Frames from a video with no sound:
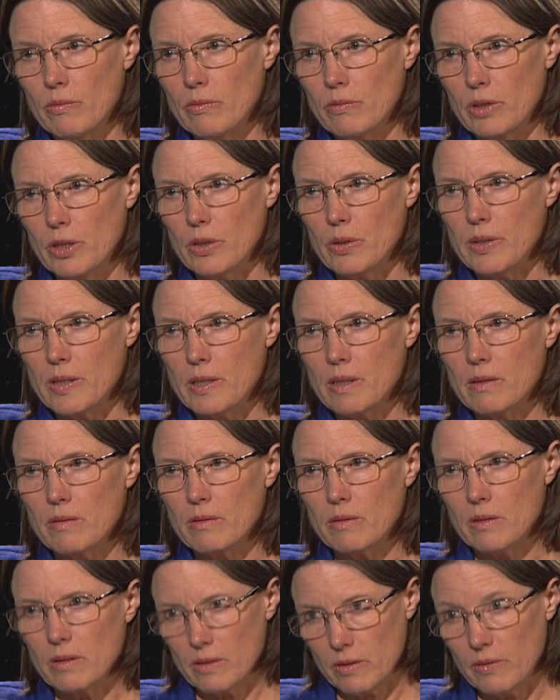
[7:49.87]
reduce
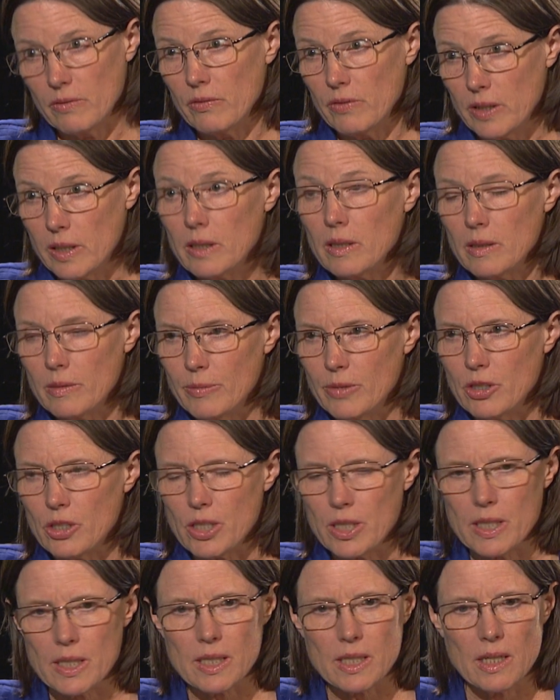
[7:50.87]
vehicle
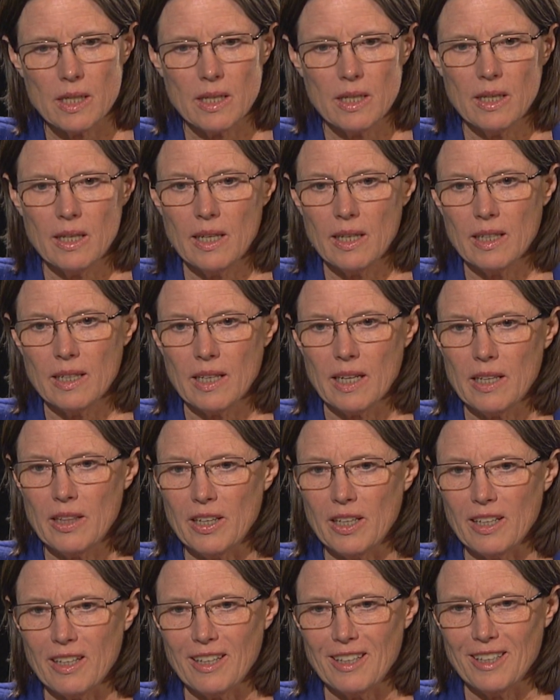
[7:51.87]
emissions. And I
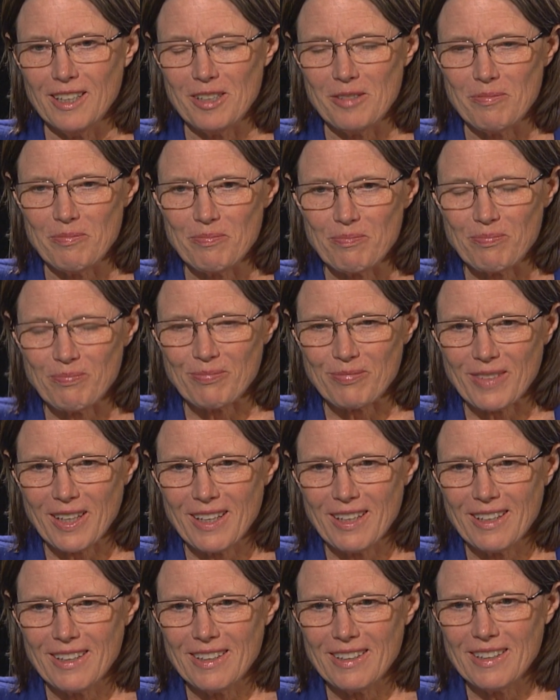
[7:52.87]
think the
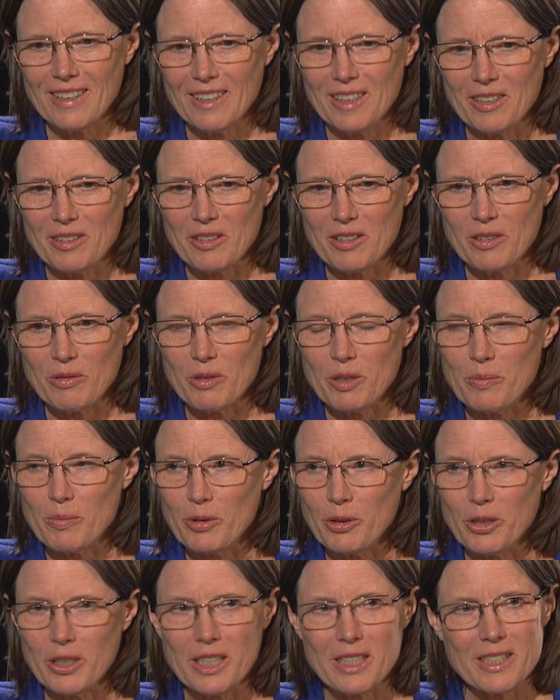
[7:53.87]
wood
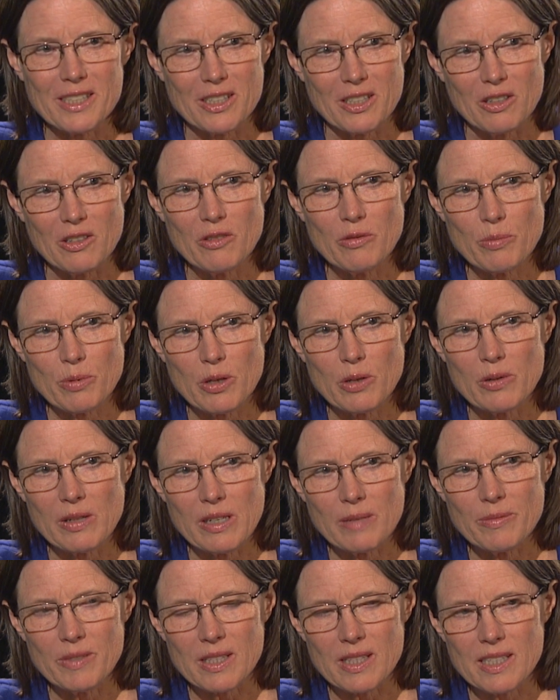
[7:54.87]
burning stove
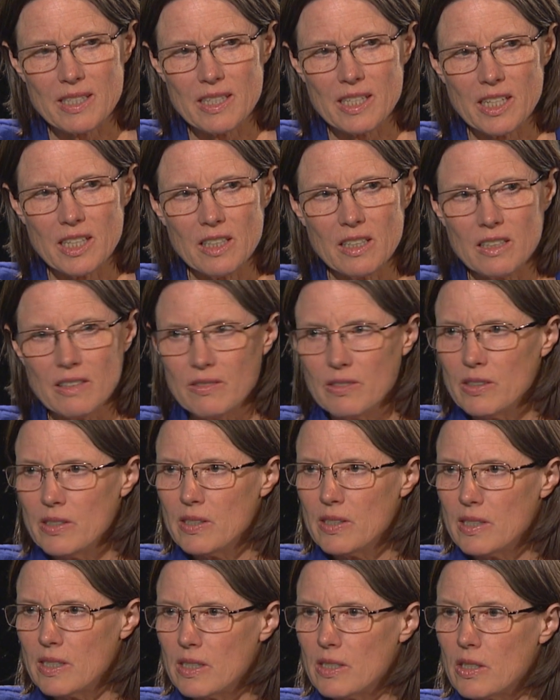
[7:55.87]
program that the city
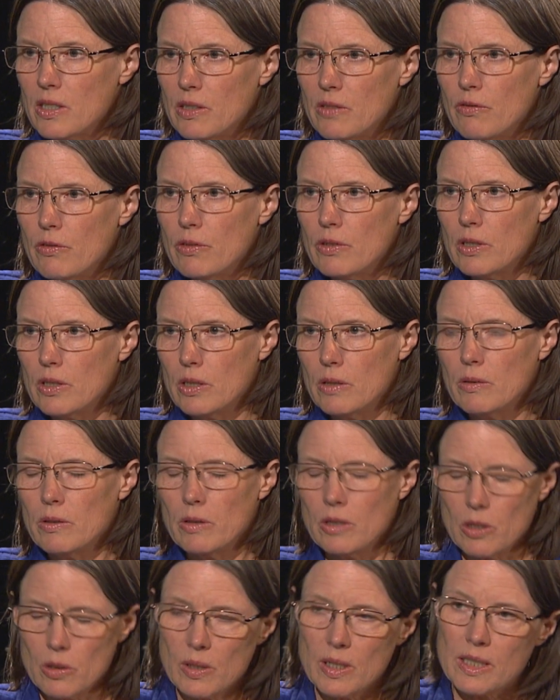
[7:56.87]
offers, it's good.
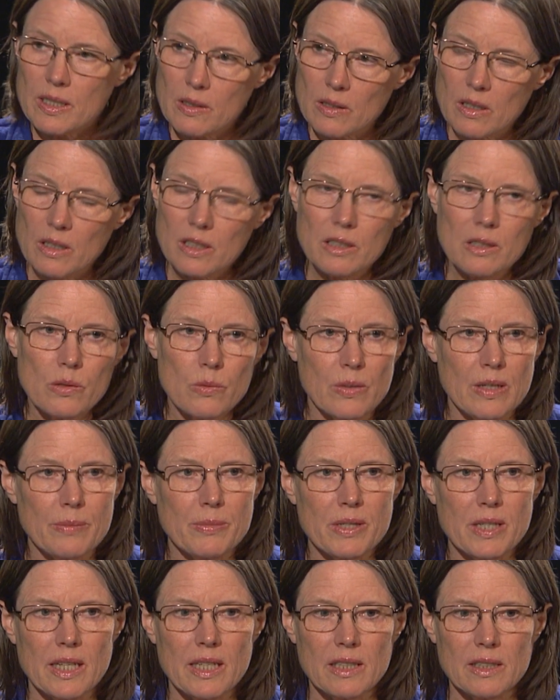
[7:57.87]
Go onto the
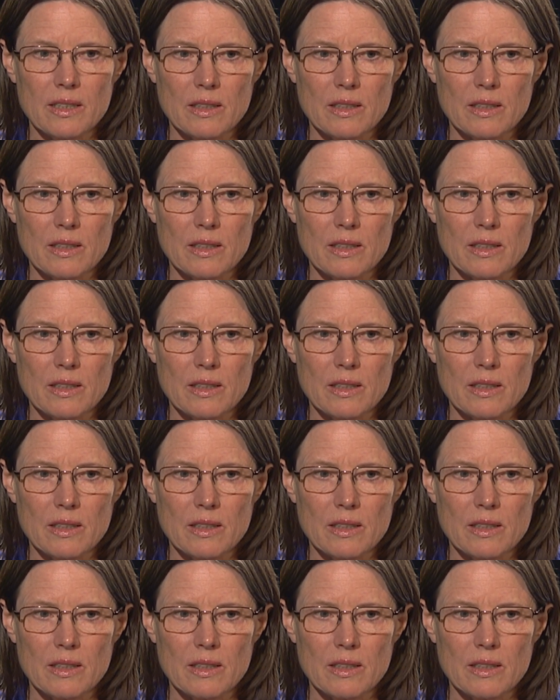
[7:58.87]
website and